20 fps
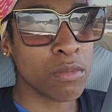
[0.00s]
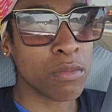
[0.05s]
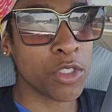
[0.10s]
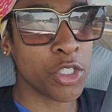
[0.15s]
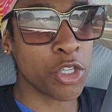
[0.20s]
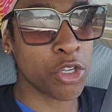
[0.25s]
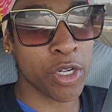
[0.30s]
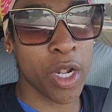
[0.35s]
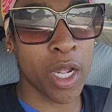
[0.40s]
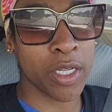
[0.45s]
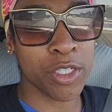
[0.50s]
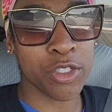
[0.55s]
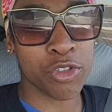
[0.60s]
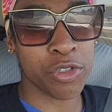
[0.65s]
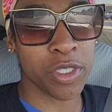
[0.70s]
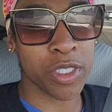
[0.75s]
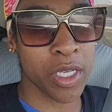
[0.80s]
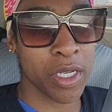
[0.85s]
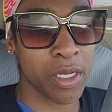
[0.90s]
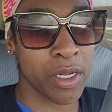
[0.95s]
you're not
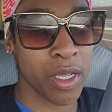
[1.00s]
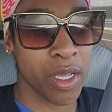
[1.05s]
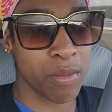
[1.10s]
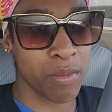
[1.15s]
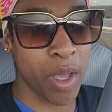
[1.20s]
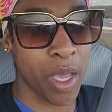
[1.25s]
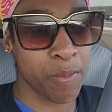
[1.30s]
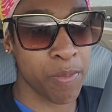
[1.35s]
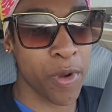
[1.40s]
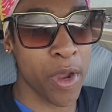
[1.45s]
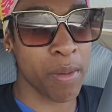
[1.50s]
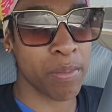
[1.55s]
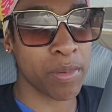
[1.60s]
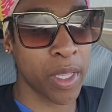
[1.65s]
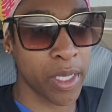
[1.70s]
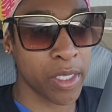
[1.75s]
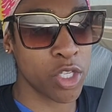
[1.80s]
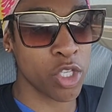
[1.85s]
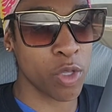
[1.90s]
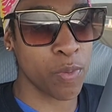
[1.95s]
interested in my prep.
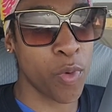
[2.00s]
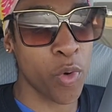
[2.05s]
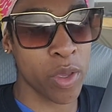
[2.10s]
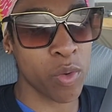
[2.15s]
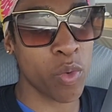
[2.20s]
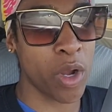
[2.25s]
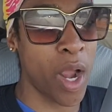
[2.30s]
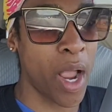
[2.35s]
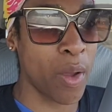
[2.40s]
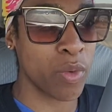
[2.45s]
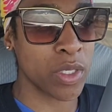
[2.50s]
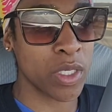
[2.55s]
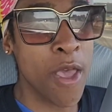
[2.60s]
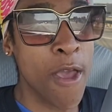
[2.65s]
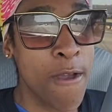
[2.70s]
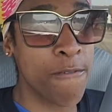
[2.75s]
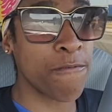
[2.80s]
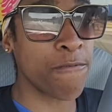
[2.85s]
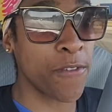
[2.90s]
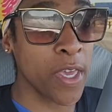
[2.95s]
Like, to the point where I was
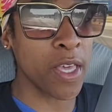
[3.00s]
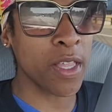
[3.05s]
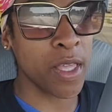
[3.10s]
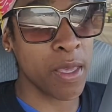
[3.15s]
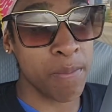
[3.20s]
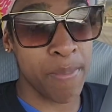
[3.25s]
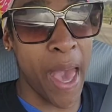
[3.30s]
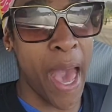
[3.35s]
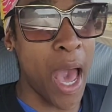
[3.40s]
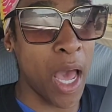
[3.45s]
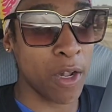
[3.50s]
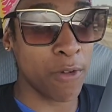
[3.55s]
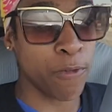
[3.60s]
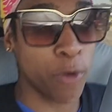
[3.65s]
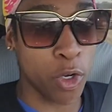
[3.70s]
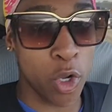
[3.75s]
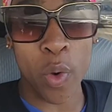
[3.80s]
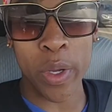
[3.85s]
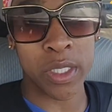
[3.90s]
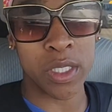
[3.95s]
feeling bad for
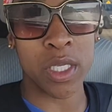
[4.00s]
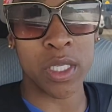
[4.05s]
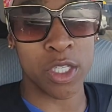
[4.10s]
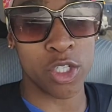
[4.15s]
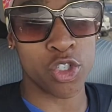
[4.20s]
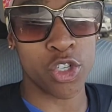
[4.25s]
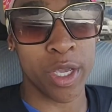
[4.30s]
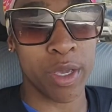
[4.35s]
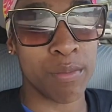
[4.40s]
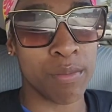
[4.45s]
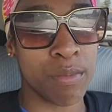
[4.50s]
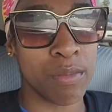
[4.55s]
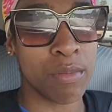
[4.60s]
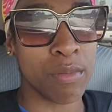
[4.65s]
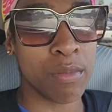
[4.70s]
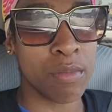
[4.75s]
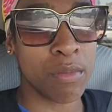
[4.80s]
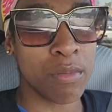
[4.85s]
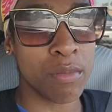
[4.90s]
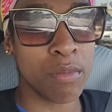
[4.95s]
going to the
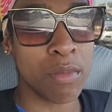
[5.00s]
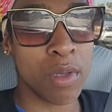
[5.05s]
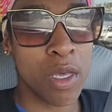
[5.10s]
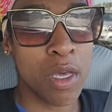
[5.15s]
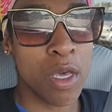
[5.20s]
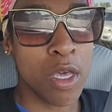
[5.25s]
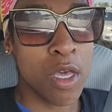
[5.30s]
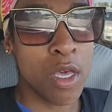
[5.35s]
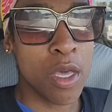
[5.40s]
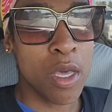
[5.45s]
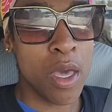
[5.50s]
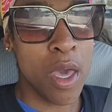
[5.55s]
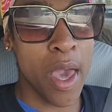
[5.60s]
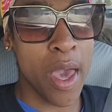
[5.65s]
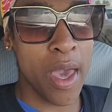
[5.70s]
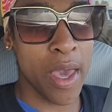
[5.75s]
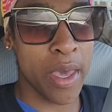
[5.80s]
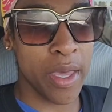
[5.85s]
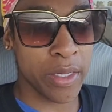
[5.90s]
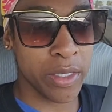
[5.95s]
gym.
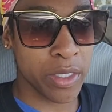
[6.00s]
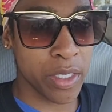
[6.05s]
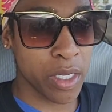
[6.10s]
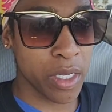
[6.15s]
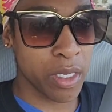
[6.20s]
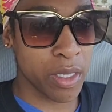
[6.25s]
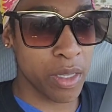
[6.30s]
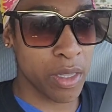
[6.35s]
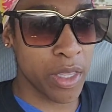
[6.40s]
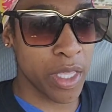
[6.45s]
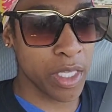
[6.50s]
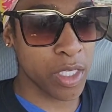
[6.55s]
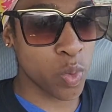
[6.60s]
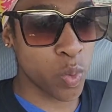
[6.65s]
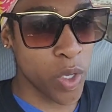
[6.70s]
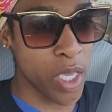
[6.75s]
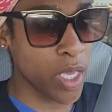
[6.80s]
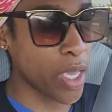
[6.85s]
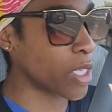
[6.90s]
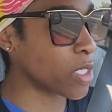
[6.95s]
And this
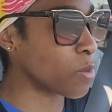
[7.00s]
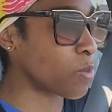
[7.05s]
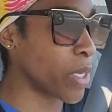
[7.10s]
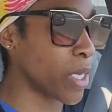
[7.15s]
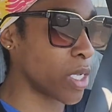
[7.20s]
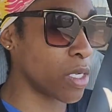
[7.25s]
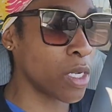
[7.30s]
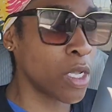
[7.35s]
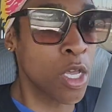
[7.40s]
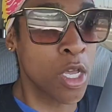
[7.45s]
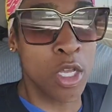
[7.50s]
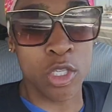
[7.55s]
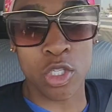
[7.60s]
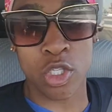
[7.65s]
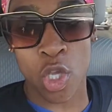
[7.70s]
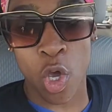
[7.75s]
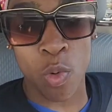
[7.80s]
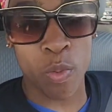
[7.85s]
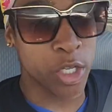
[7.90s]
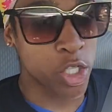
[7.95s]
week has been
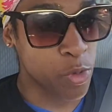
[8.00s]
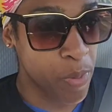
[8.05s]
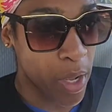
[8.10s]
so much